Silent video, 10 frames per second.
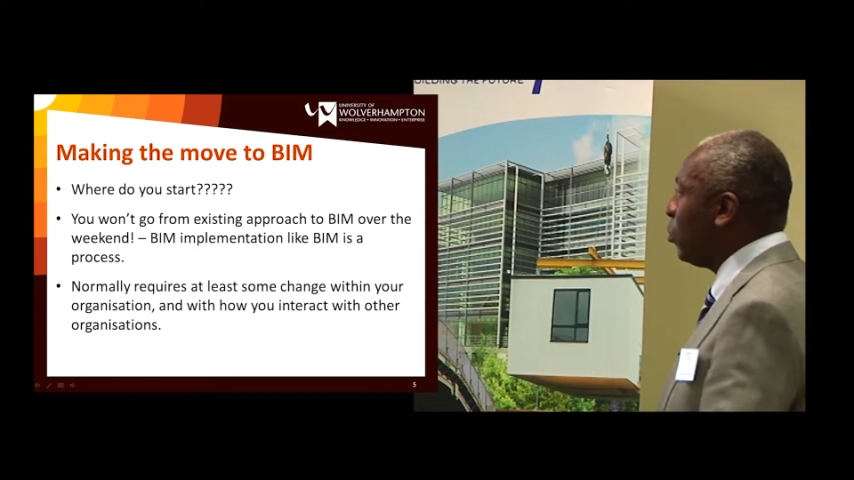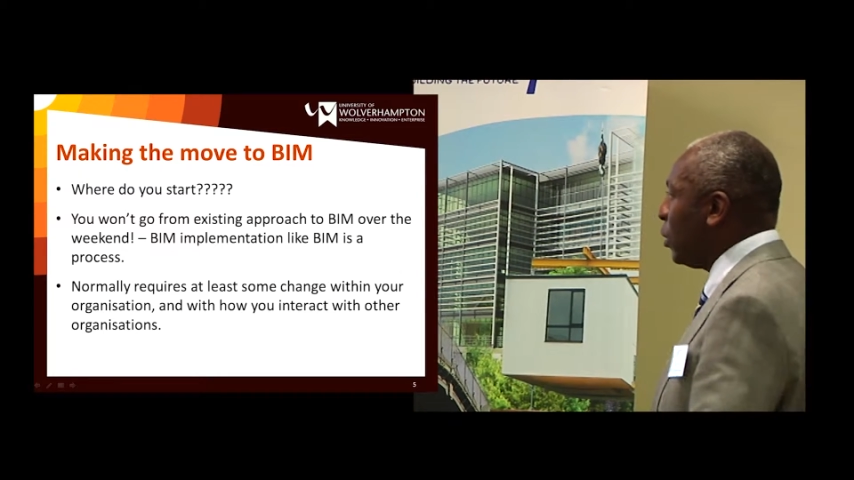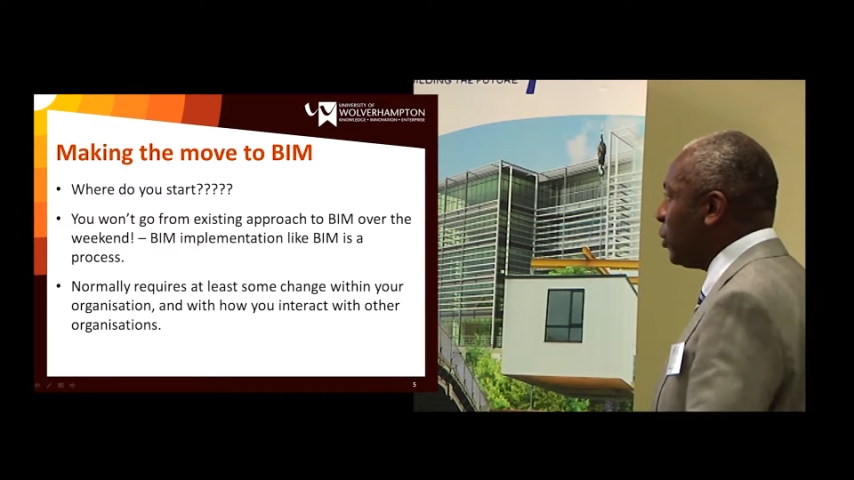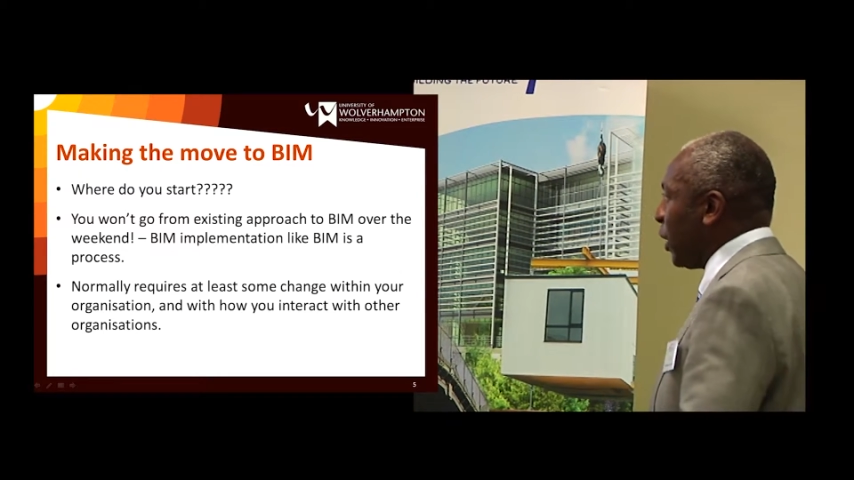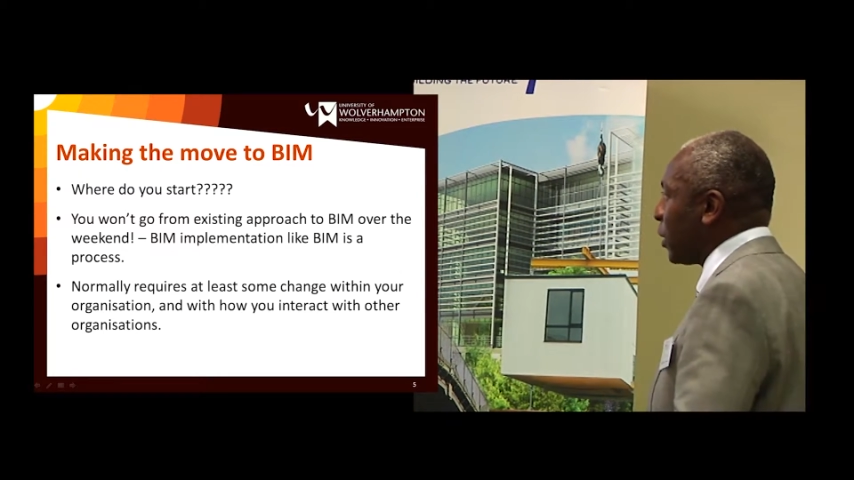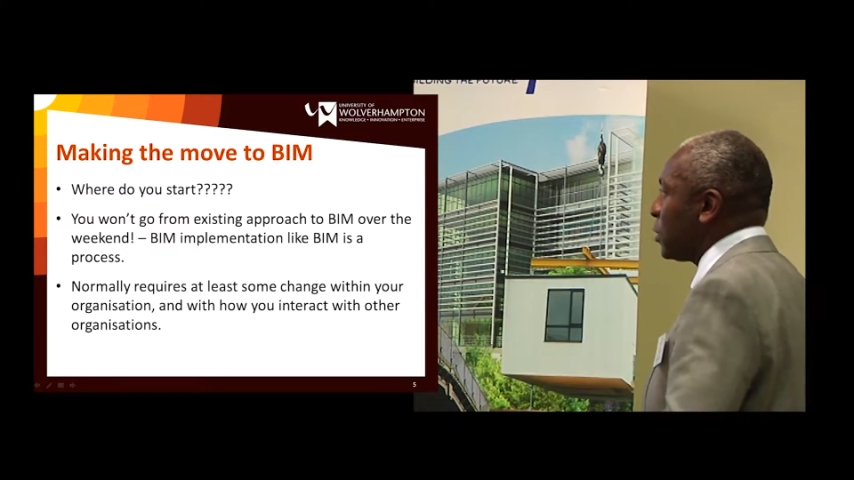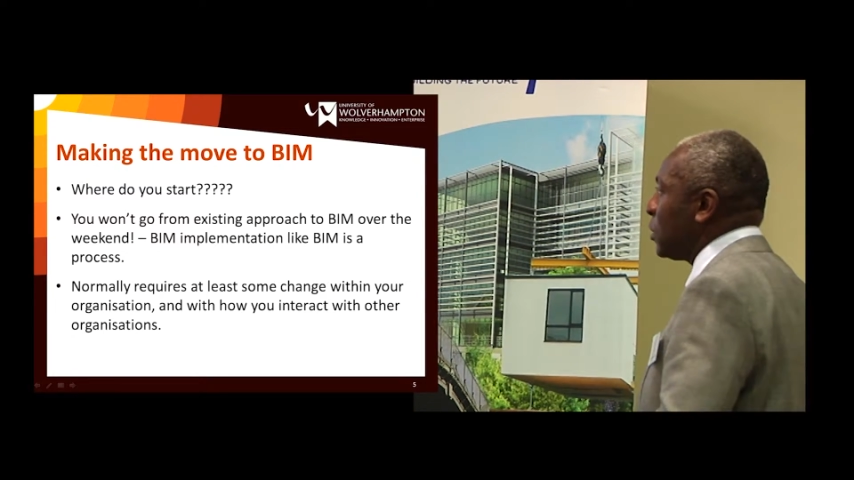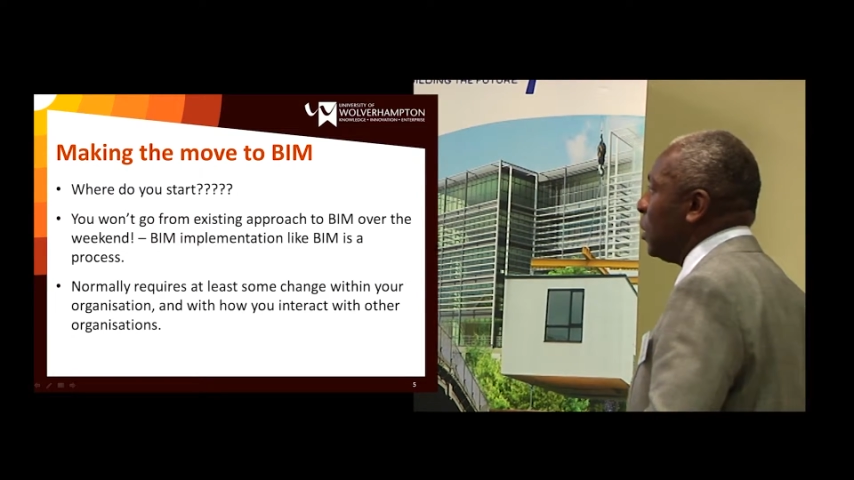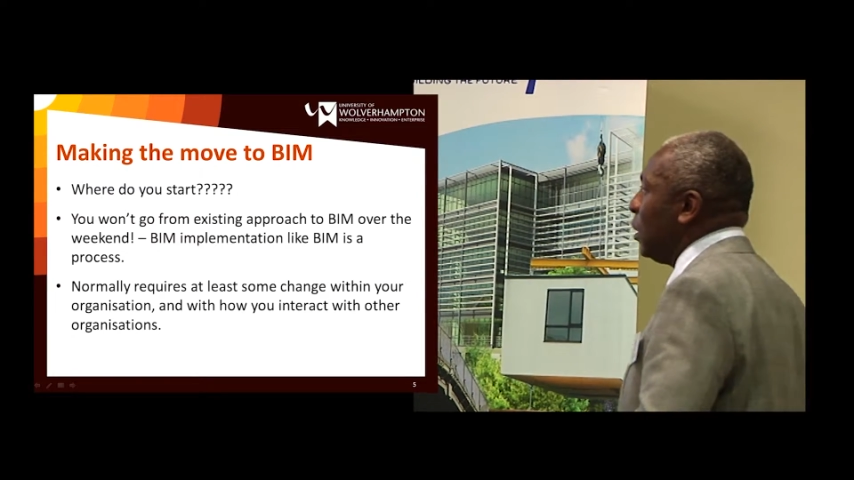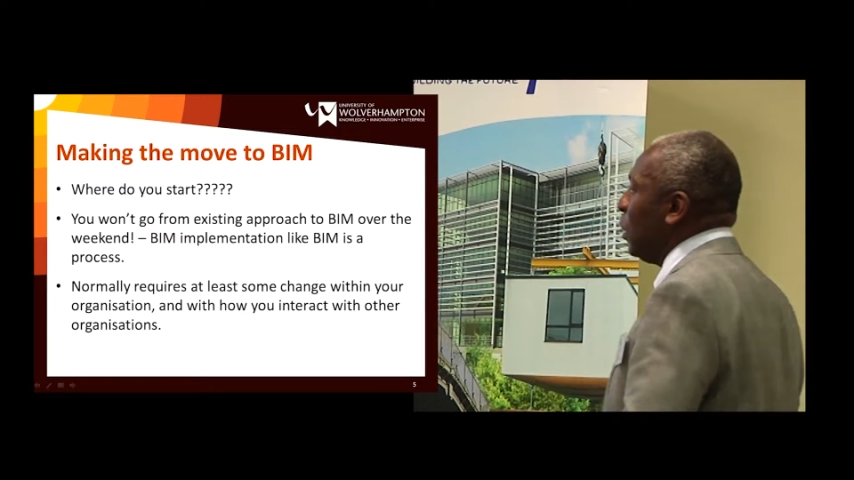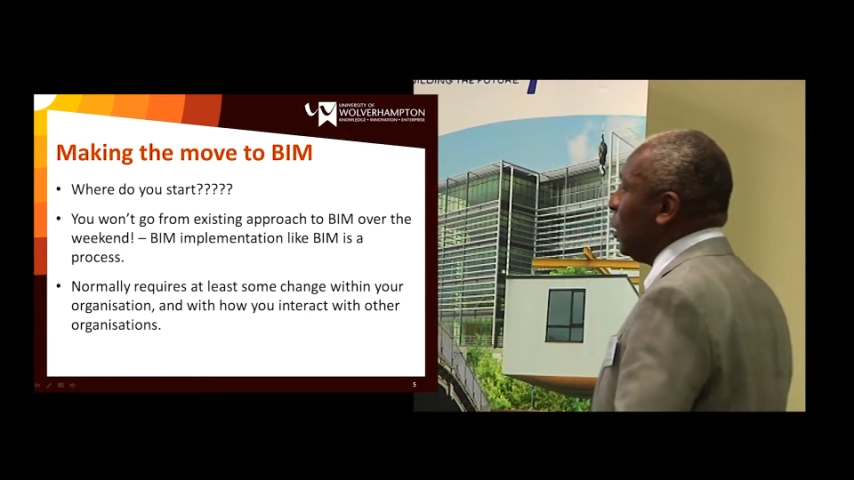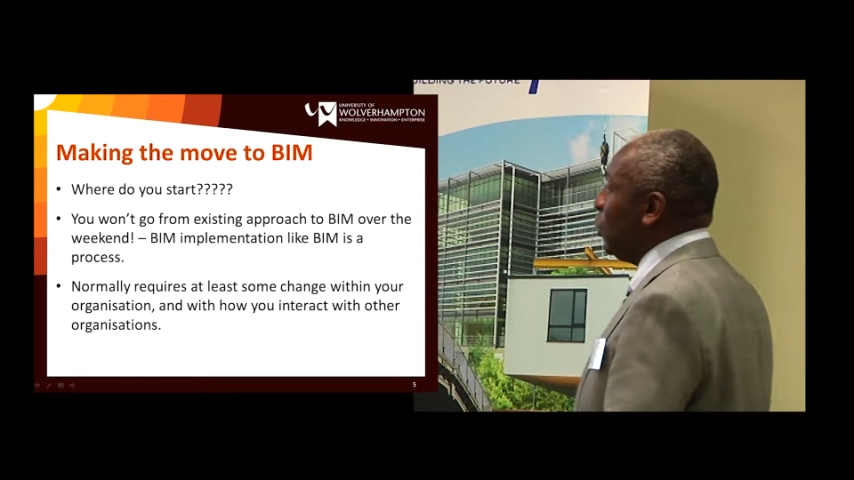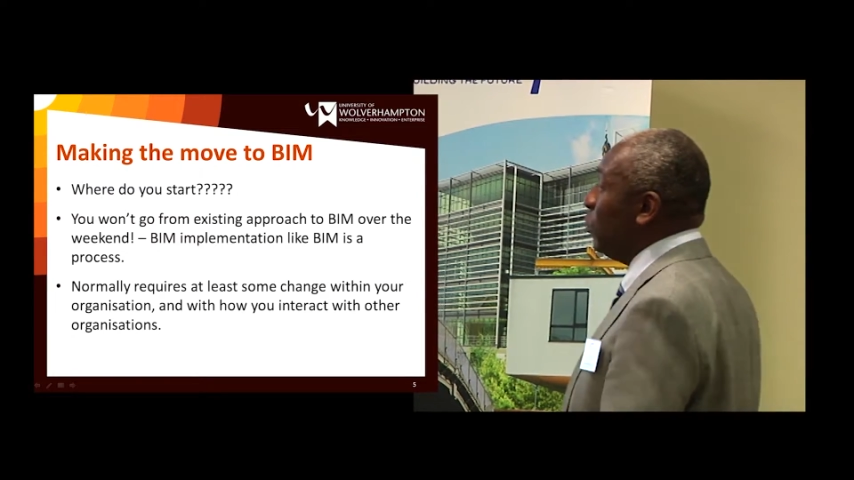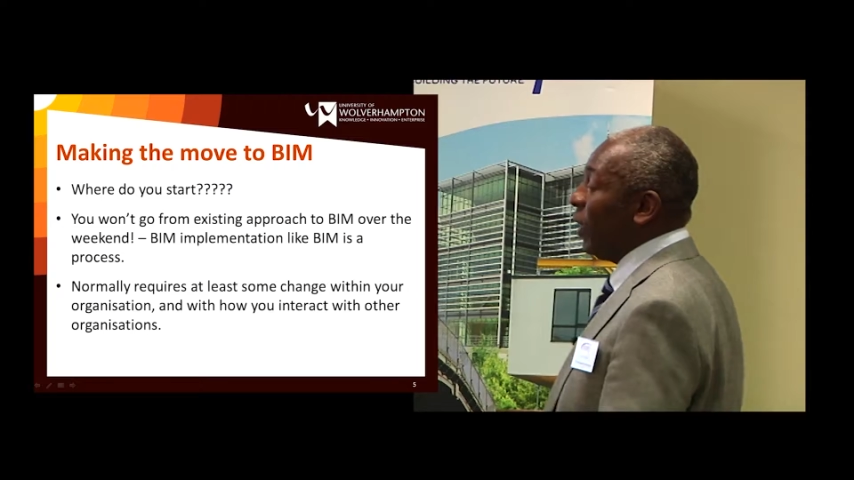projects. You